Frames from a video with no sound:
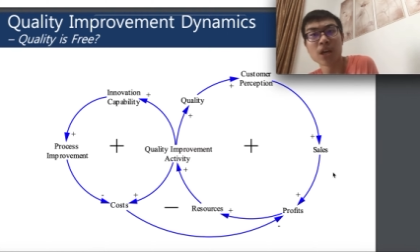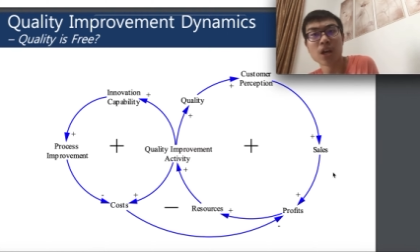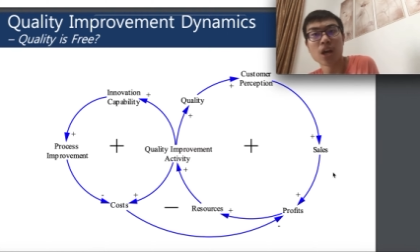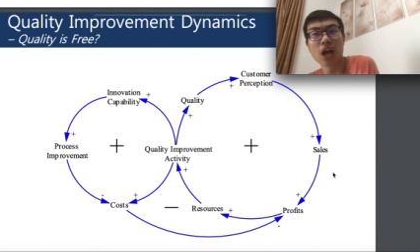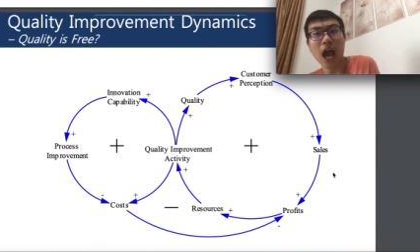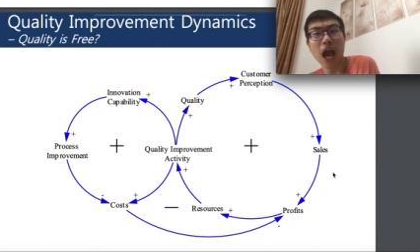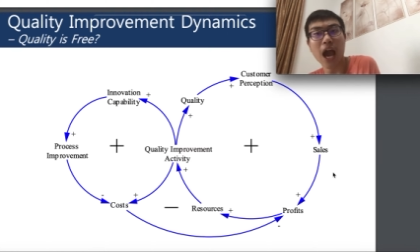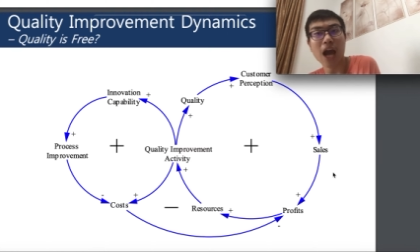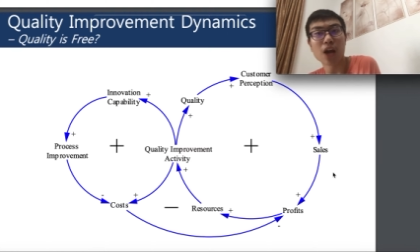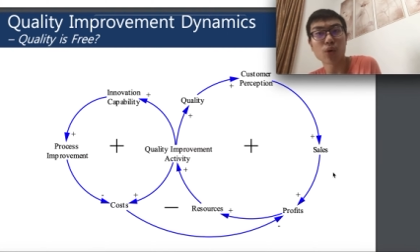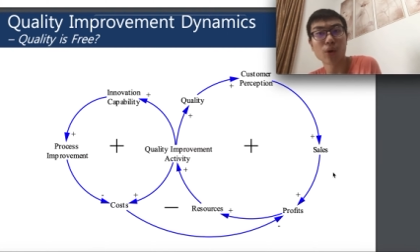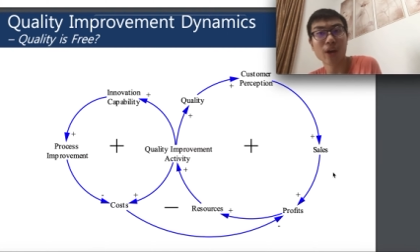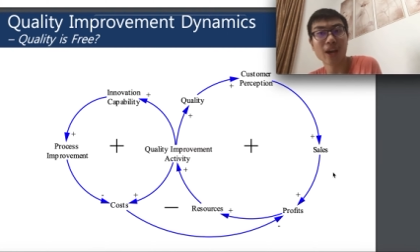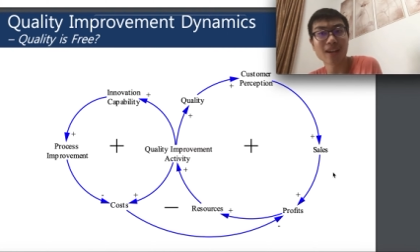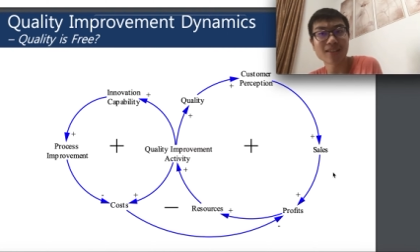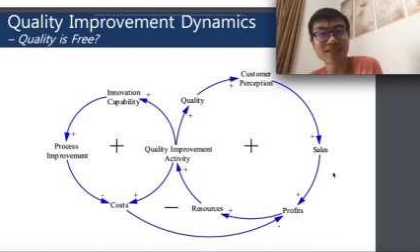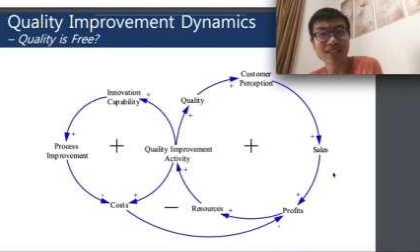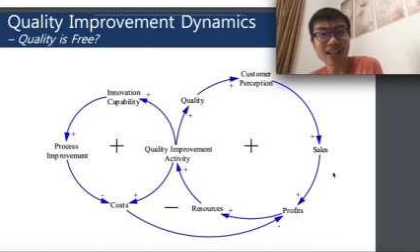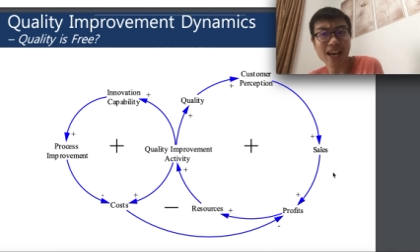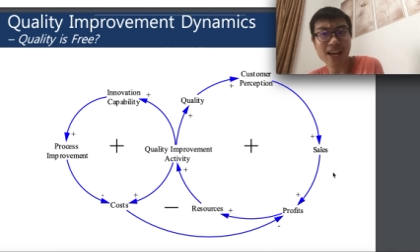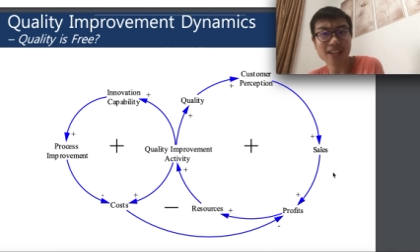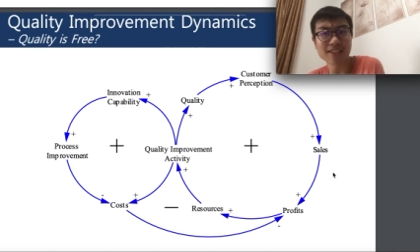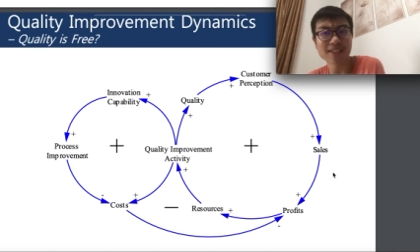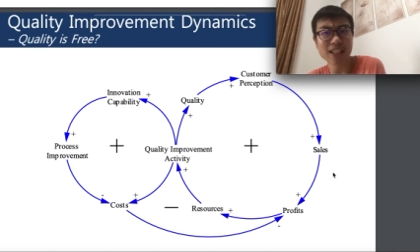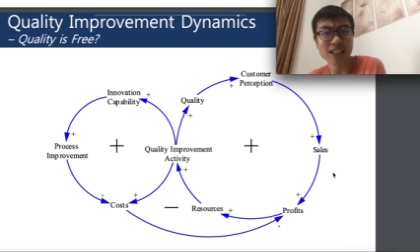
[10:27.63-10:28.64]
allocate the
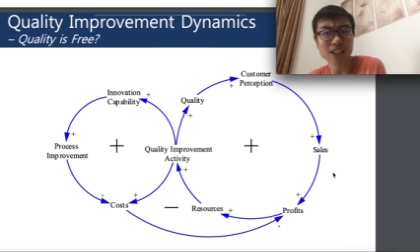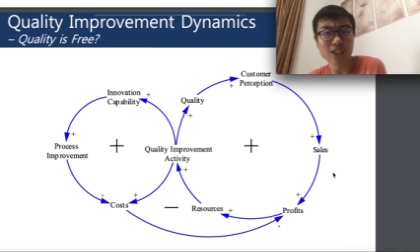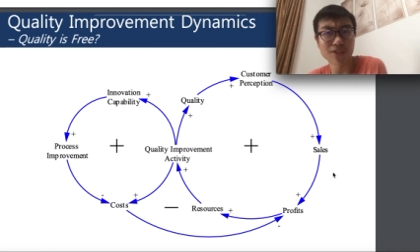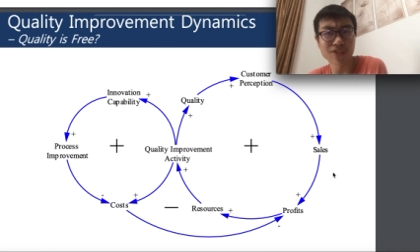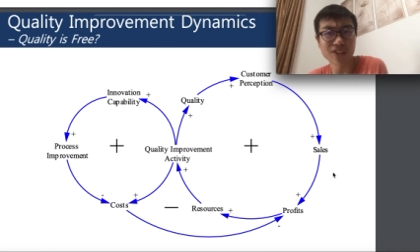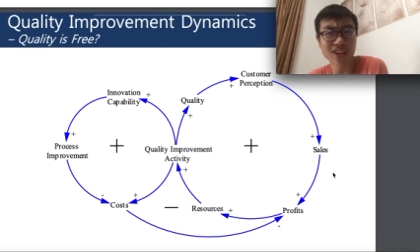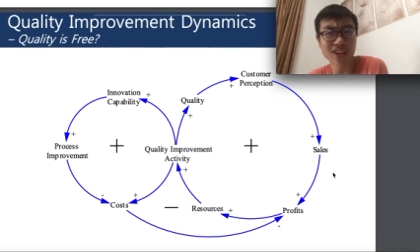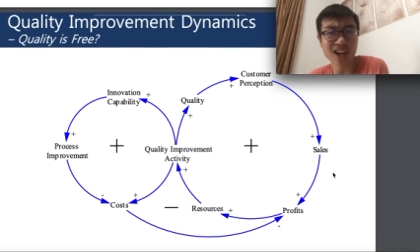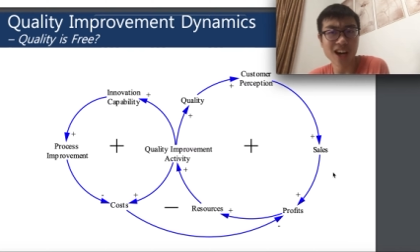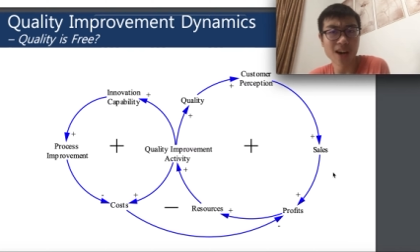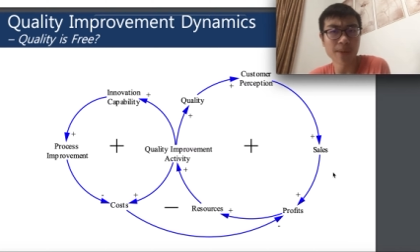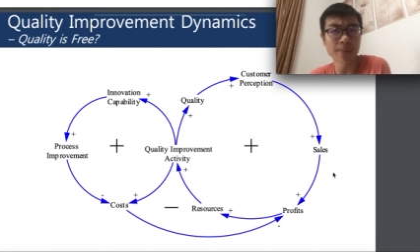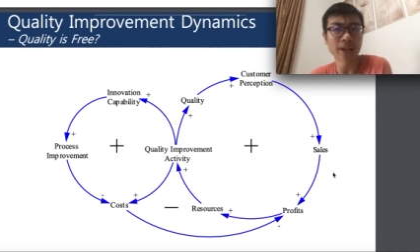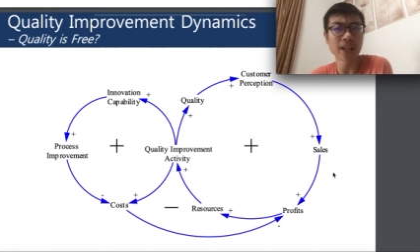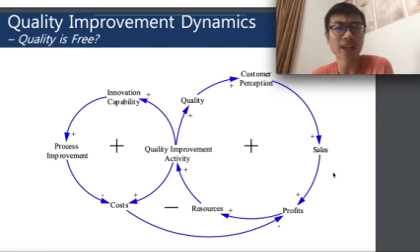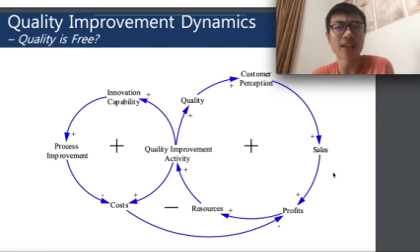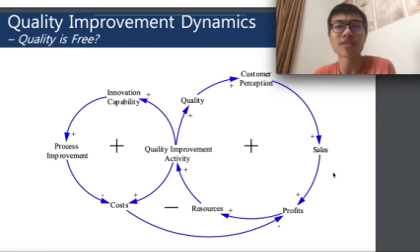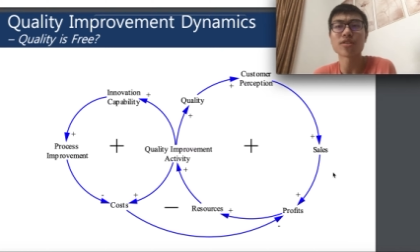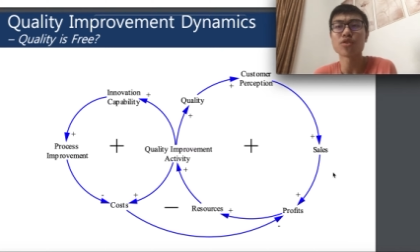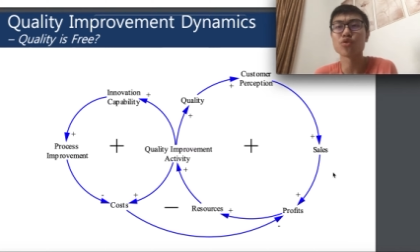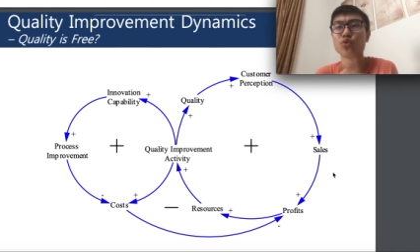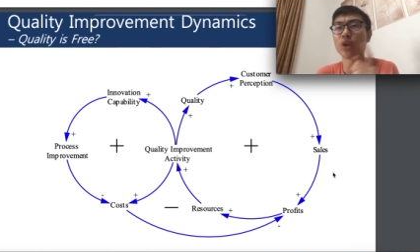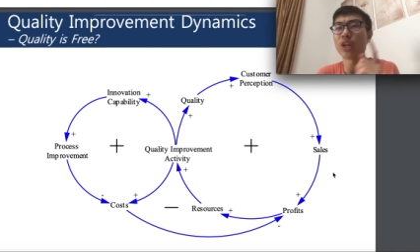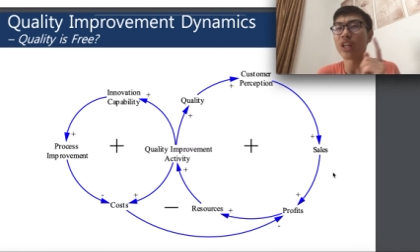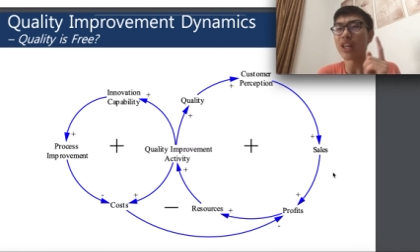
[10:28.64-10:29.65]
assets of the company is really